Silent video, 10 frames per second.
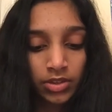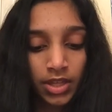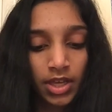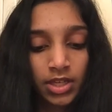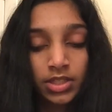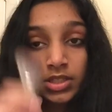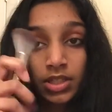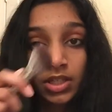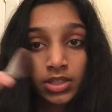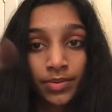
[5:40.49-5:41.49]
This
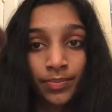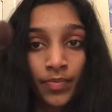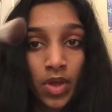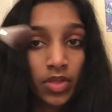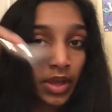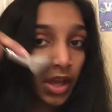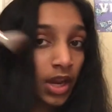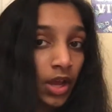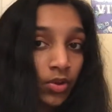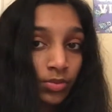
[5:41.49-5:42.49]
is a, like, an
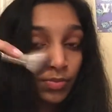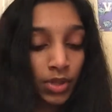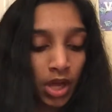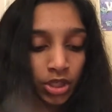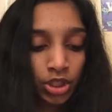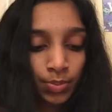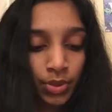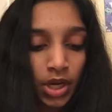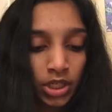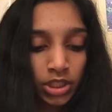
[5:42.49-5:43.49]
angled blush
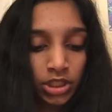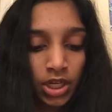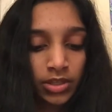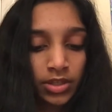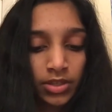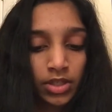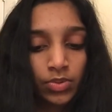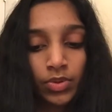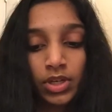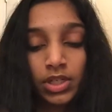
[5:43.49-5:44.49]
brush. And then this
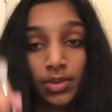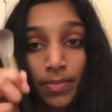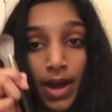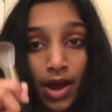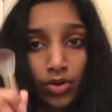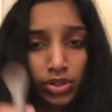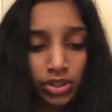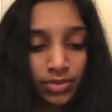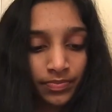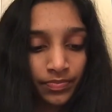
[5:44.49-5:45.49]
one is a powder.